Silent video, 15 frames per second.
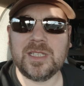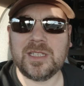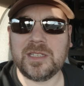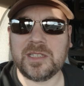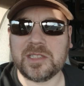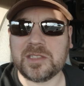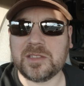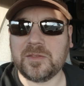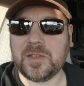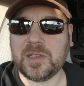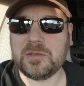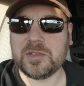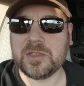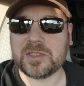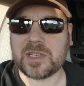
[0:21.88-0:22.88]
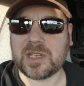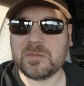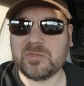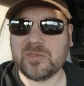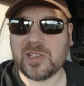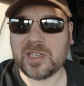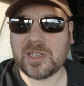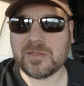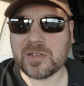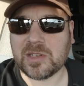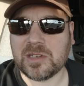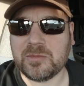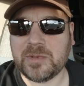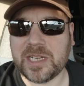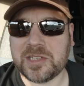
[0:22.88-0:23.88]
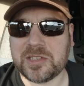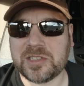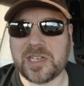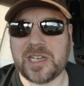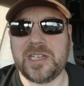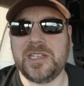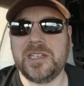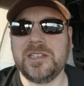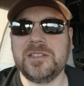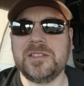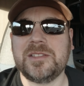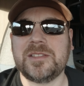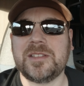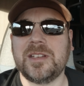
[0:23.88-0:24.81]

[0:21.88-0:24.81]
I guess the future's so bright I've got to wear shades.